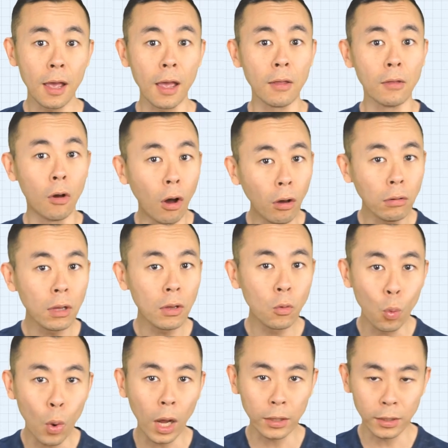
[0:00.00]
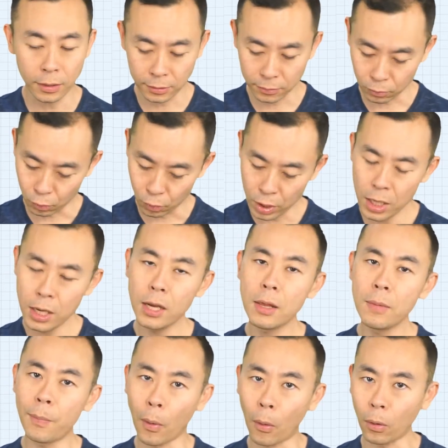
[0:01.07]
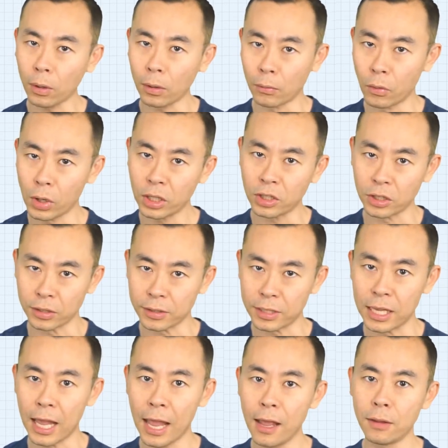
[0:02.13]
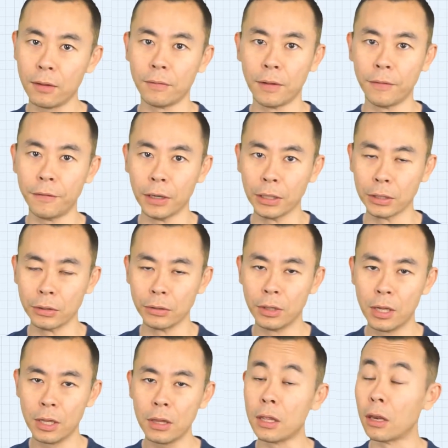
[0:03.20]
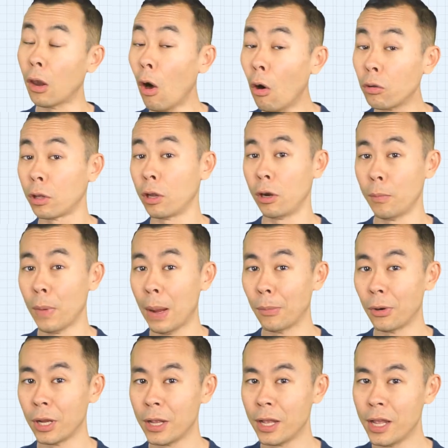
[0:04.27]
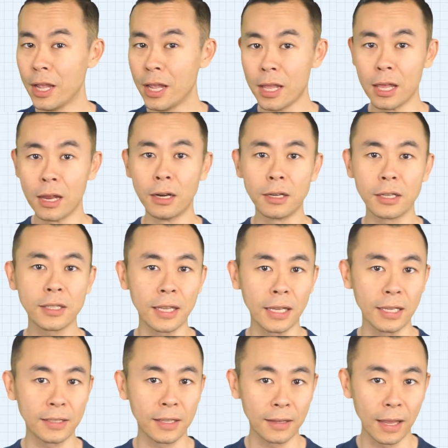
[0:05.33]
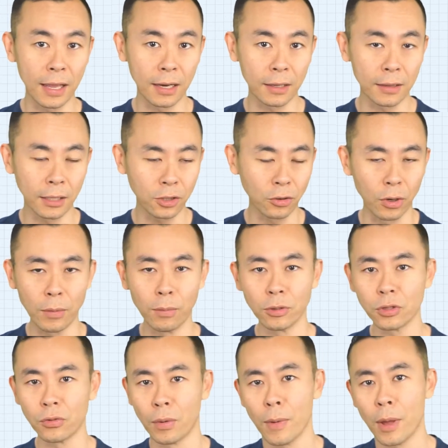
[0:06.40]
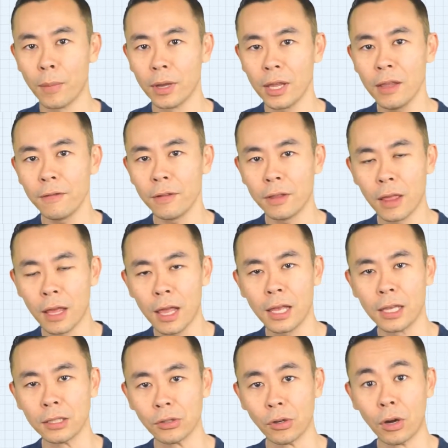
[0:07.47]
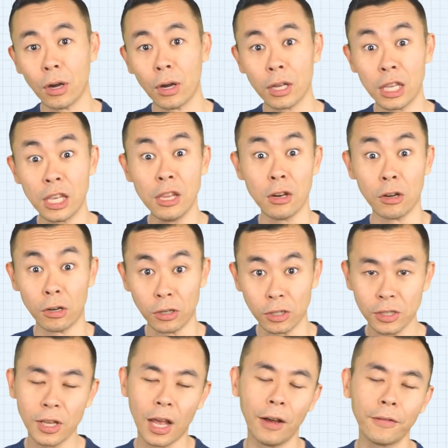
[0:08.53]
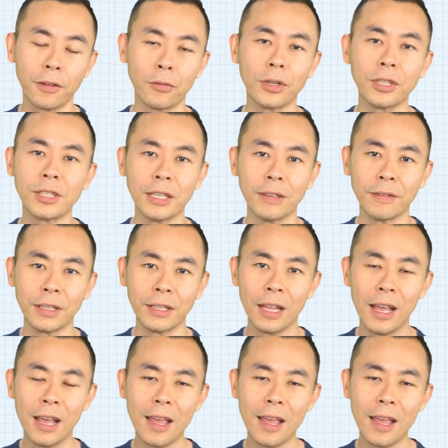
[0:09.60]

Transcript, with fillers: And only what is really important reaches the end of the funnel, the long-term memory. Here stays the data that you're able to remember even days or years after receiving